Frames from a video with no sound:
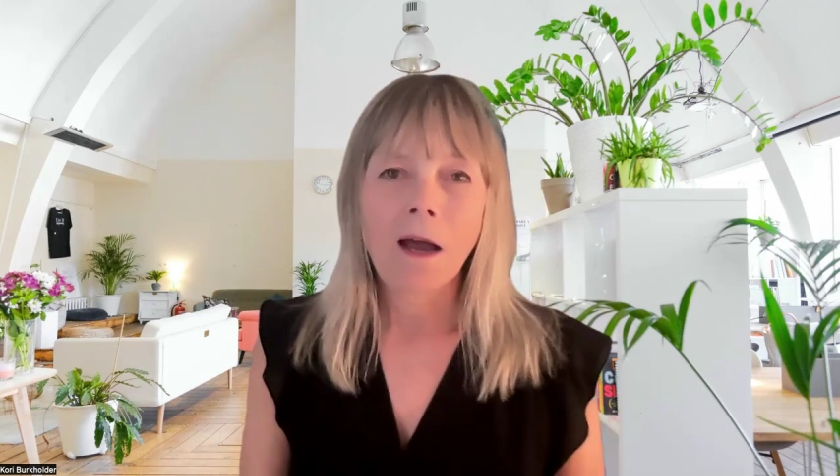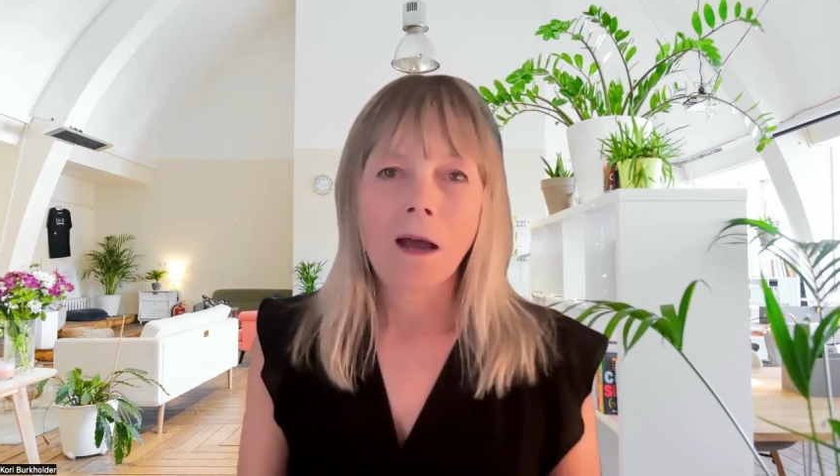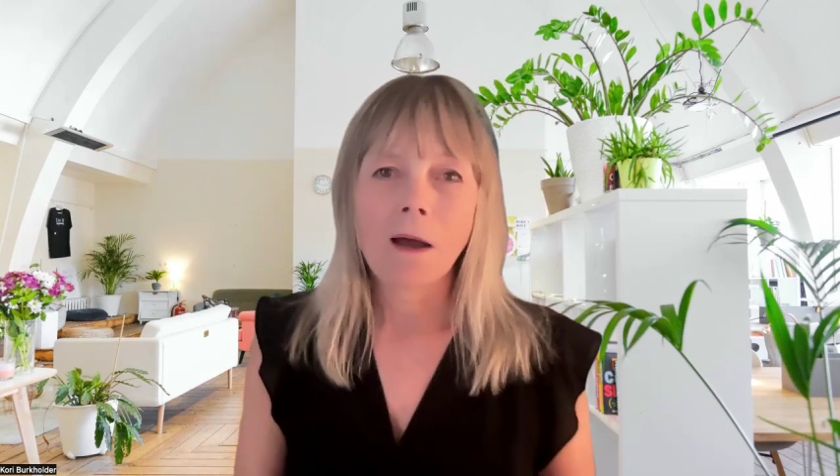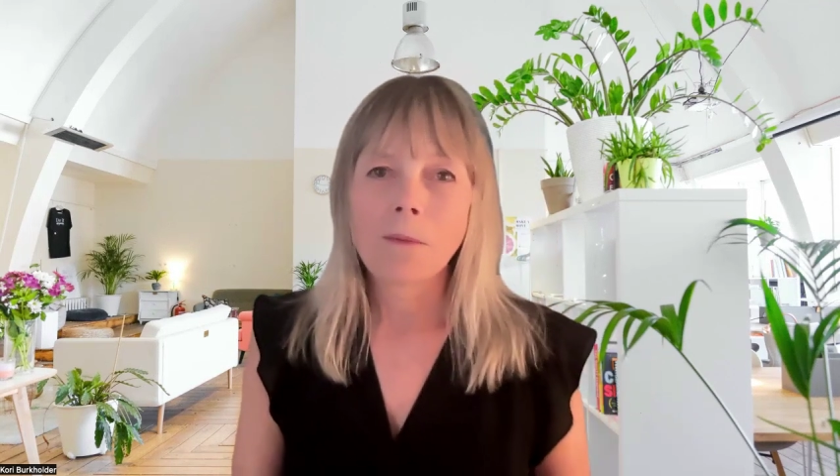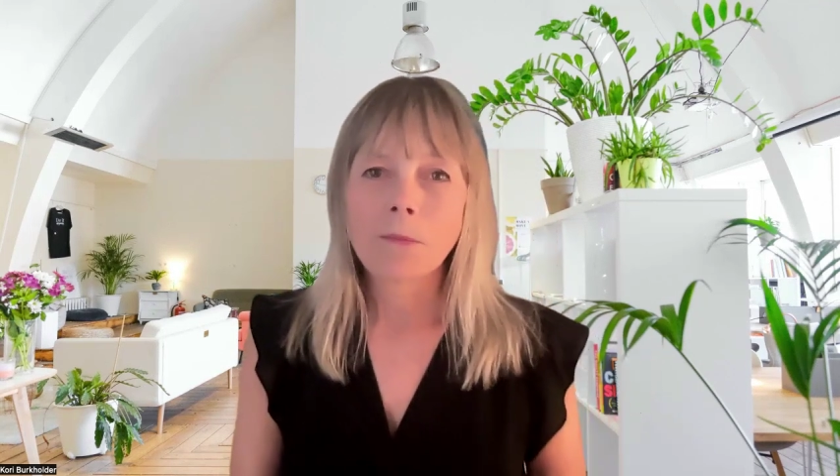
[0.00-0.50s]

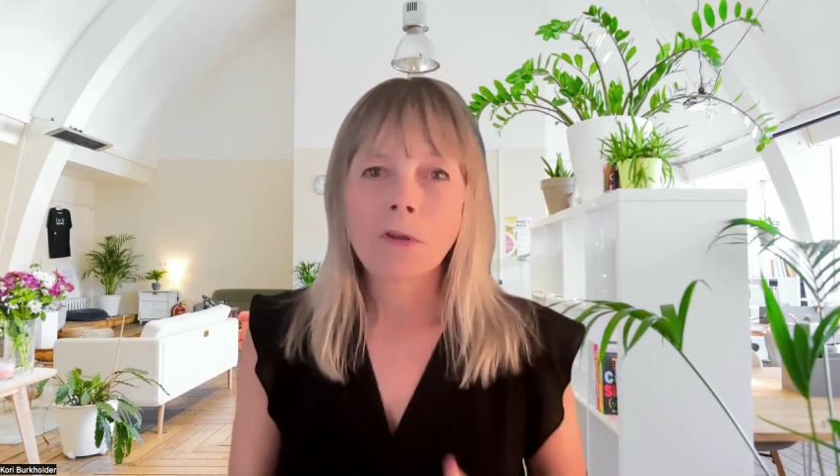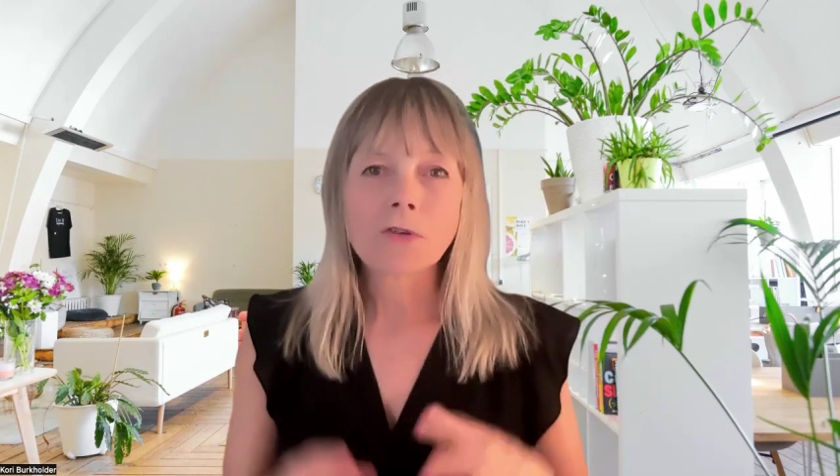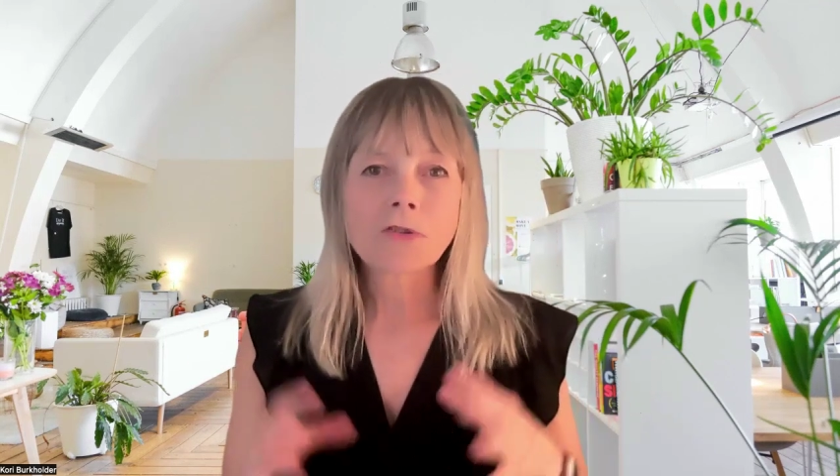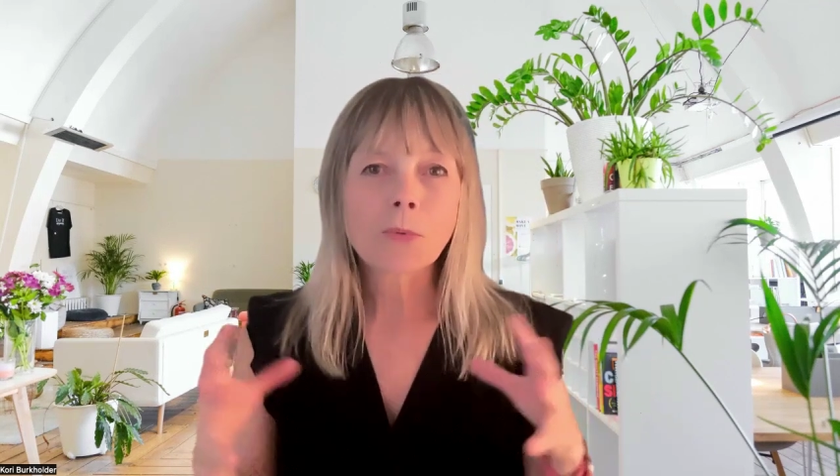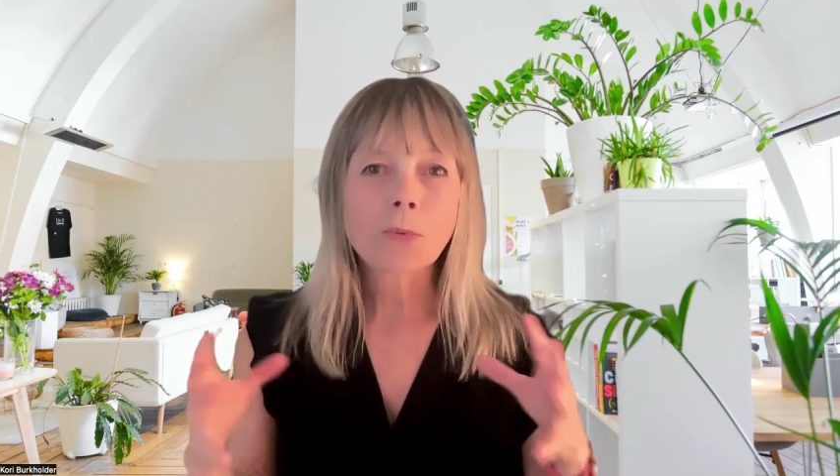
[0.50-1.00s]

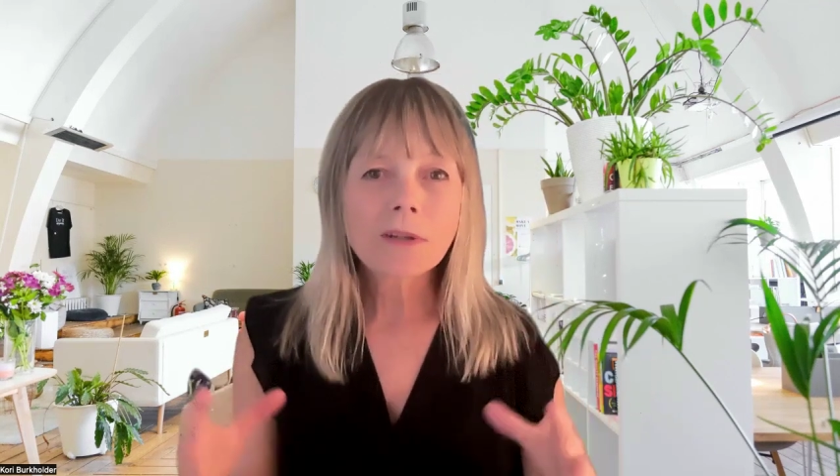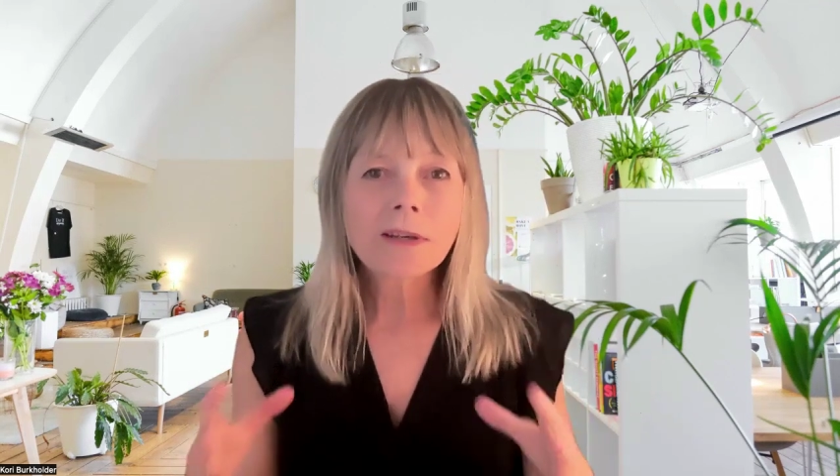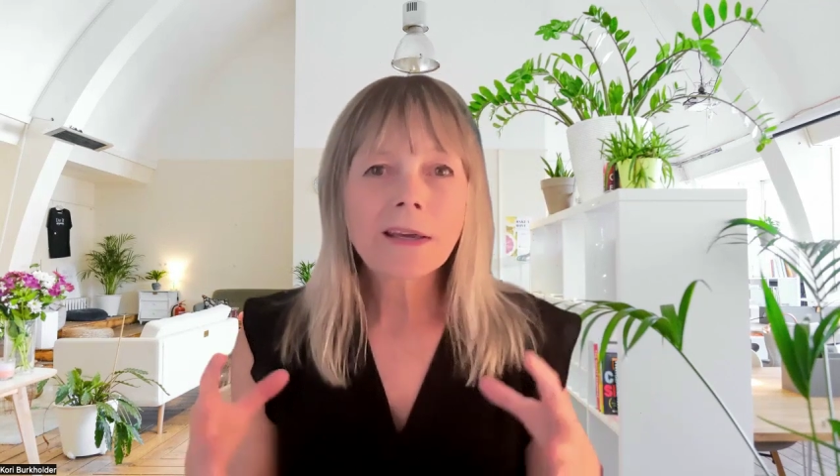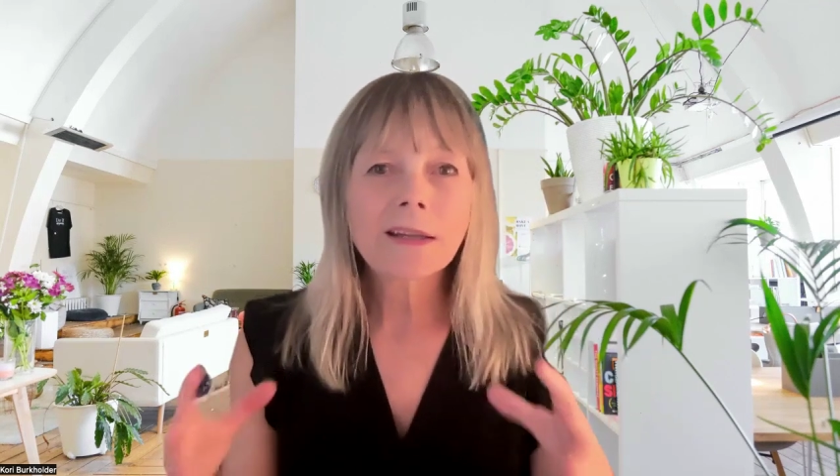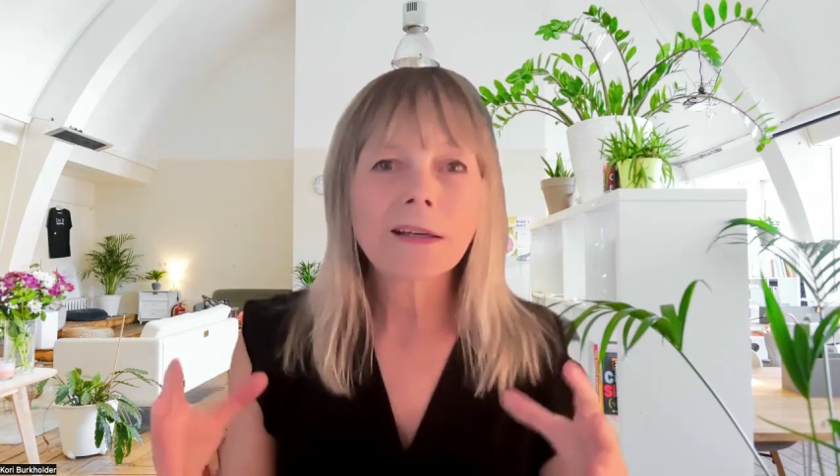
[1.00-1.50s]
So really
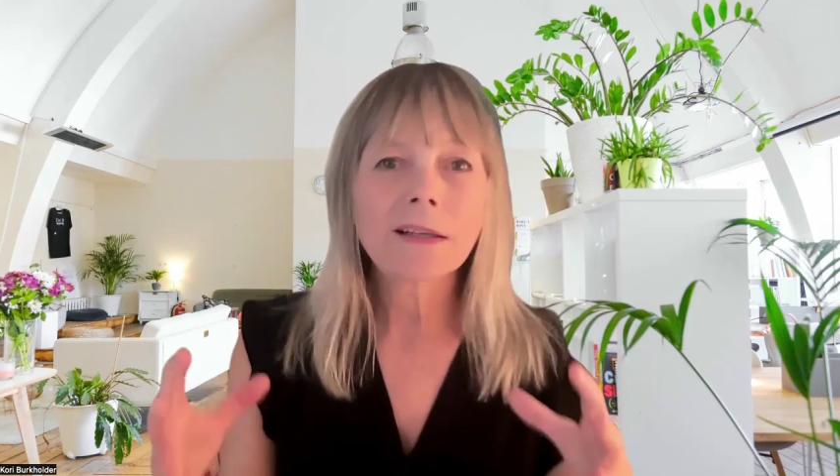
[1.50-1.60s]
getting